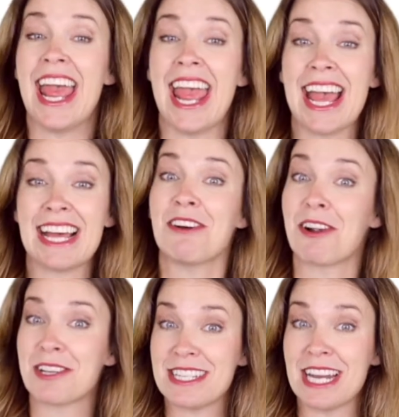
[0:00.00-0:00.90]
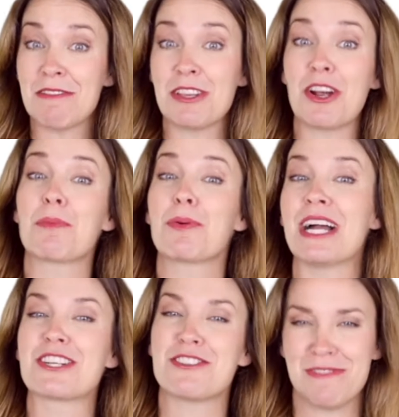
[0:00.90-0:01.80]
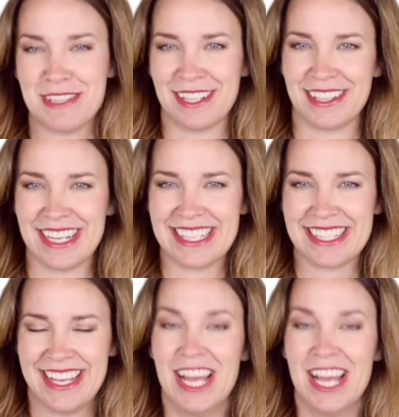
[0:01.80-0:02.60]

and our state-of-the-art production facilities,